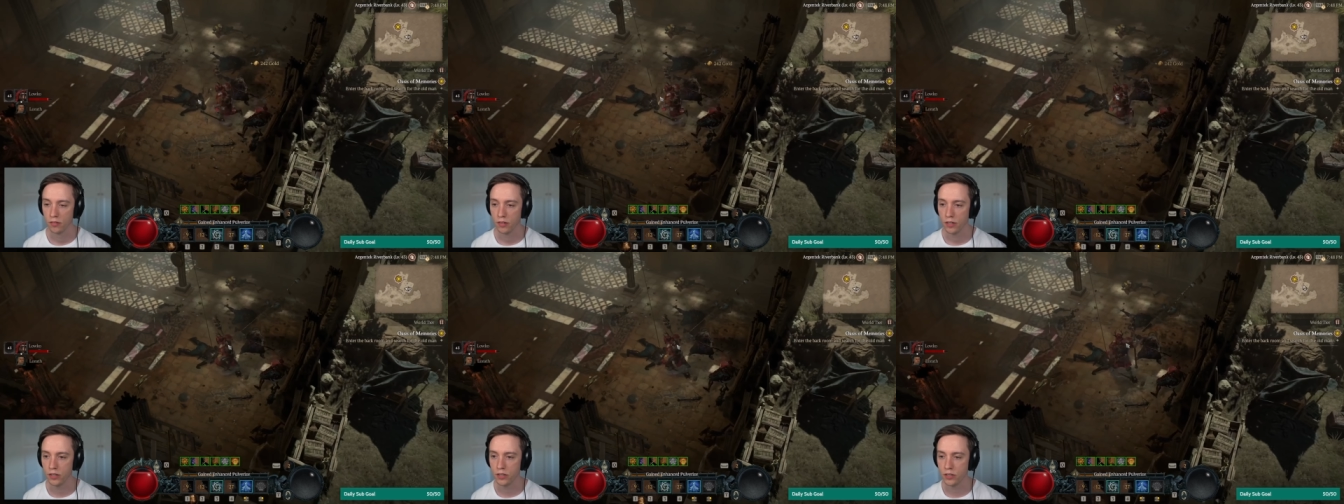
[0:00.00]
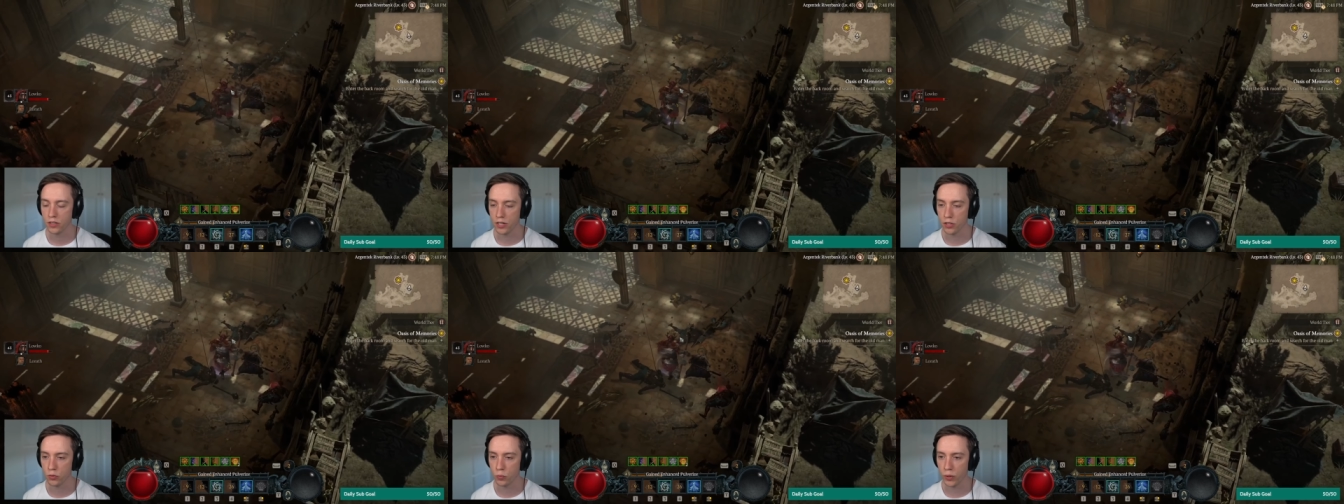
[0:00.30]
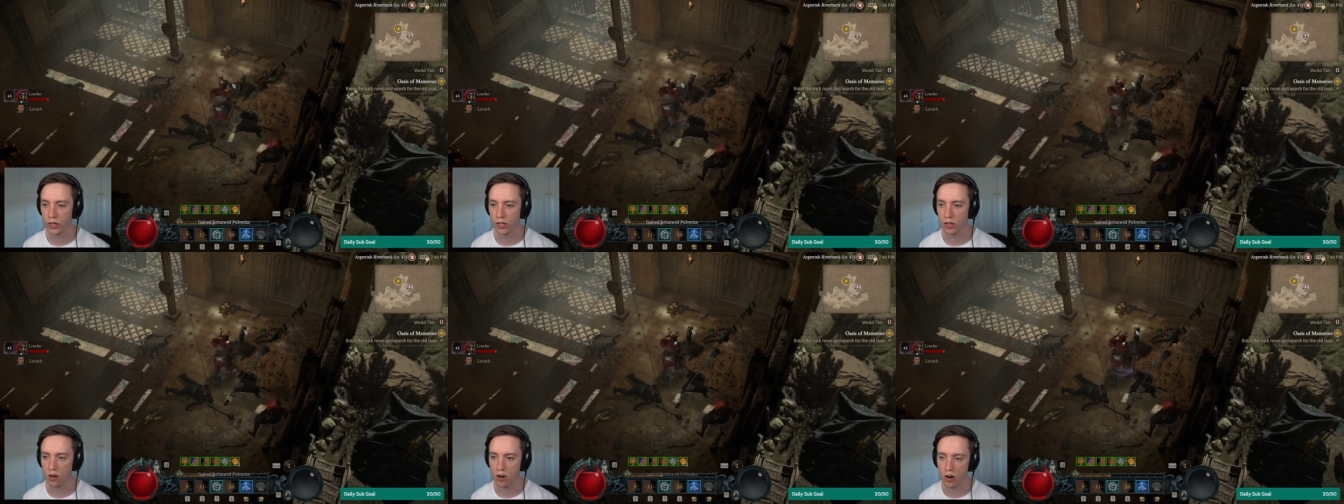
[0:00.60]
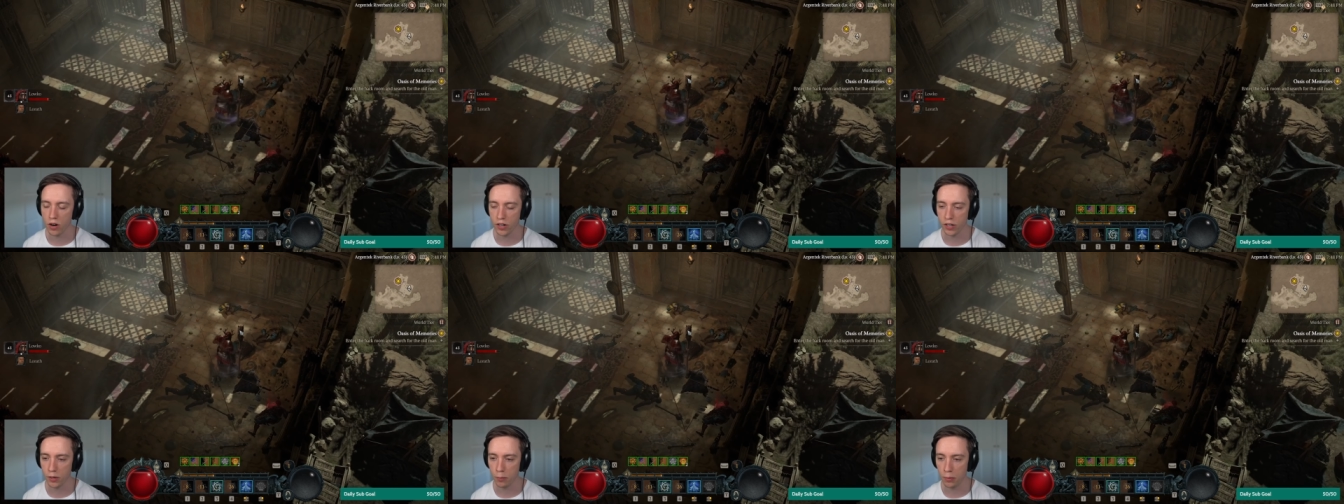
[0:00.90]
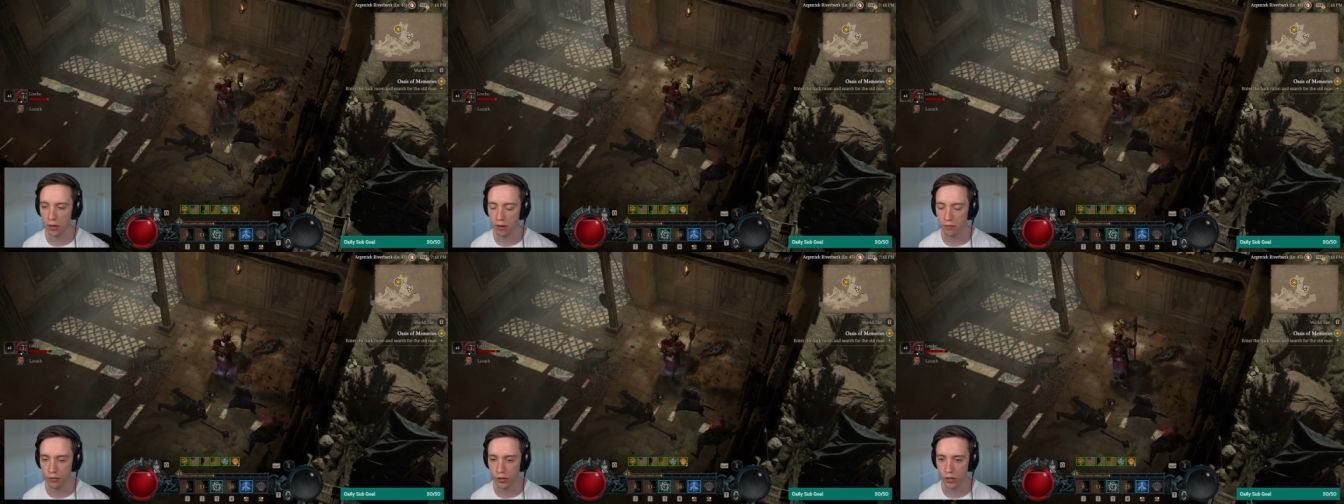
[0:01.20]
He says Wingardium
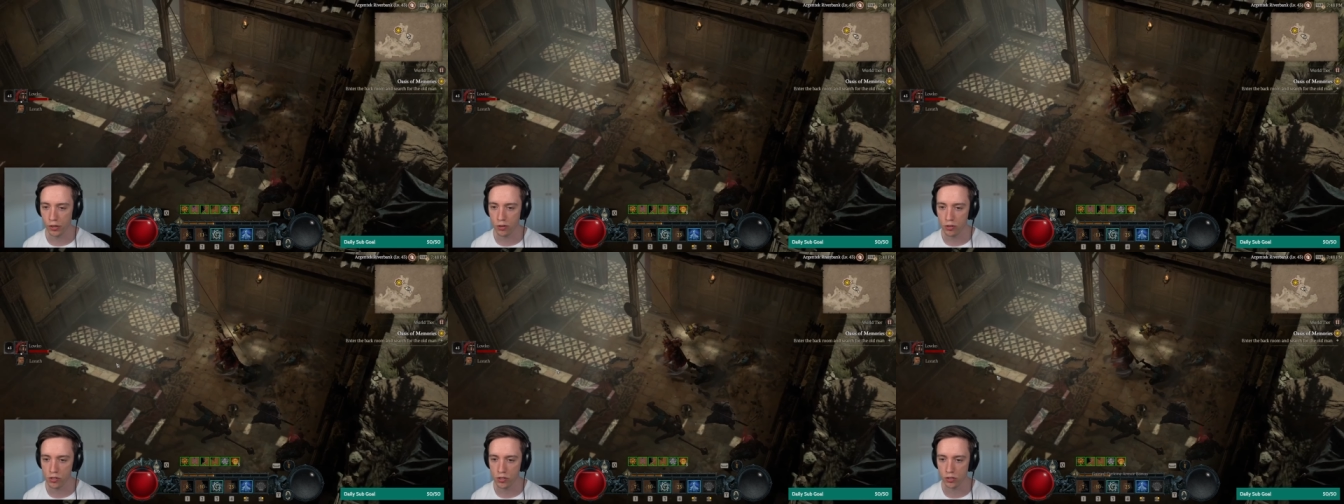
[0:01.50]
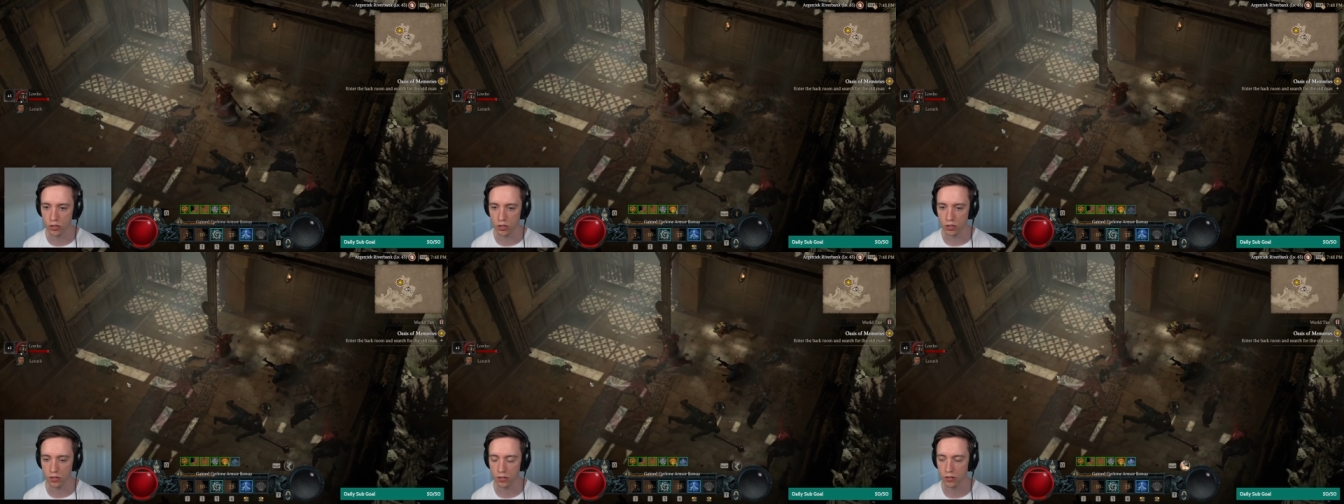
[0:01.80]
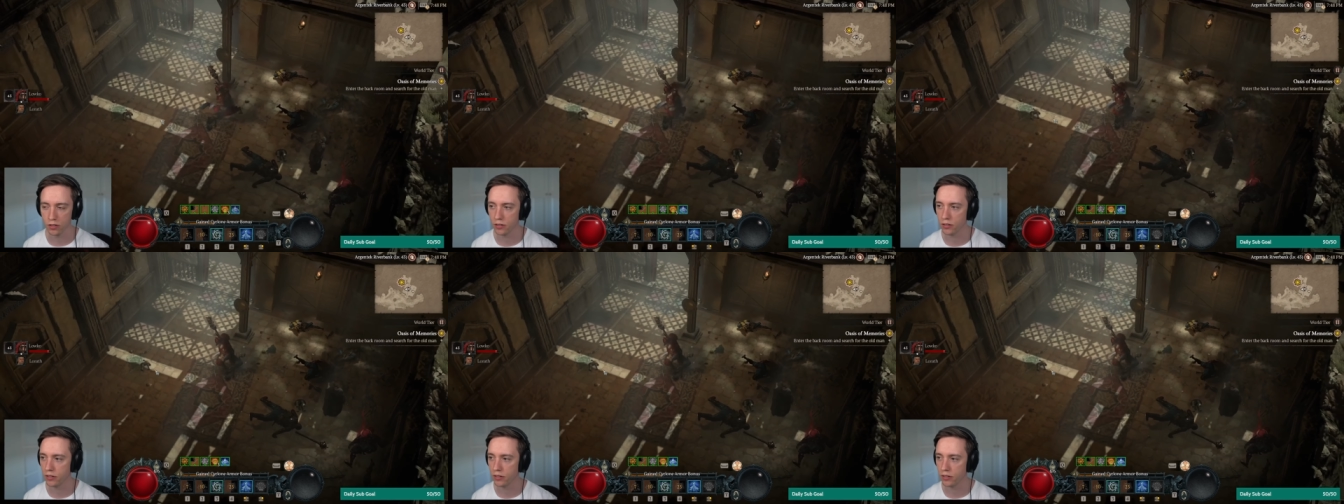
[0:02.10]
Leviosa,